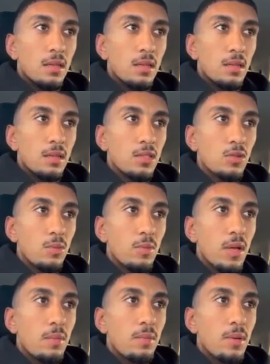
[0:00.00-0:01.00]
This would
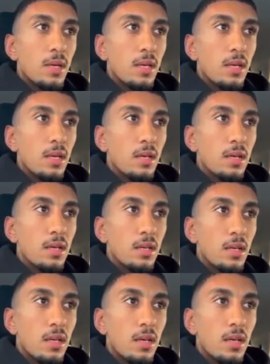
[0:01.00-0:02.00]
be a big
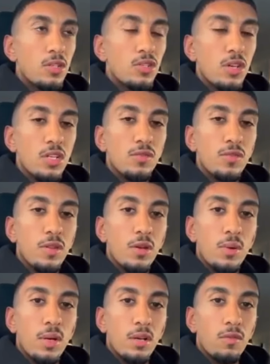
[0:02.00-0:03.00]
change for the
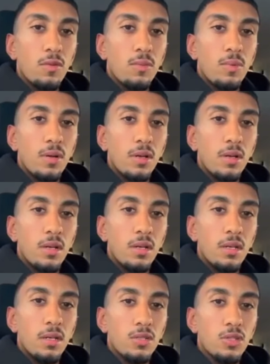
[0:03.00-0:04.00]
Iraqi football,
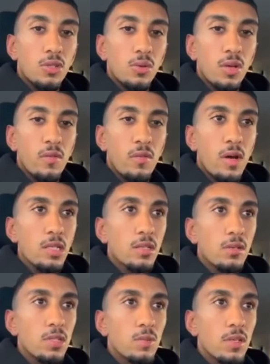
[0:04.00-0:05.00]
so give us
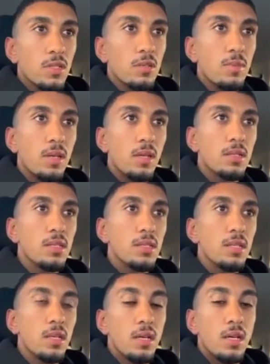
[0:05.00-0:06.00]
the
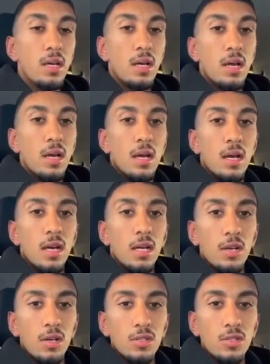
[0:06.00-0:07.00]
responsibility
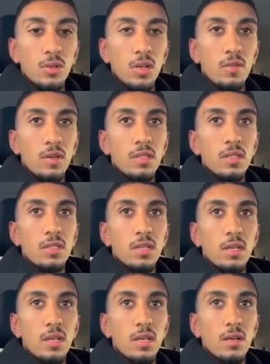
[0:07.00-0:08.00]
and also give us
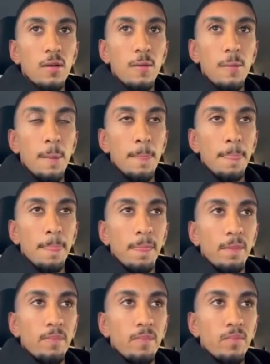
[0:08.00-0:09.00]
the
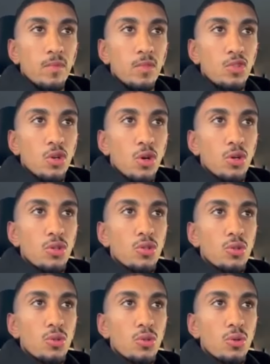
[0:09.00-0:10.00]
joy
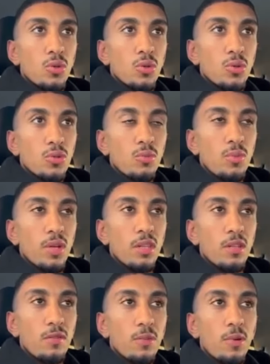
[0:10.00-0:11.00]
to bring
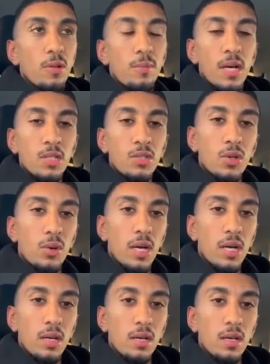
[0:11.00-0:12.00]
the football back to Iraq.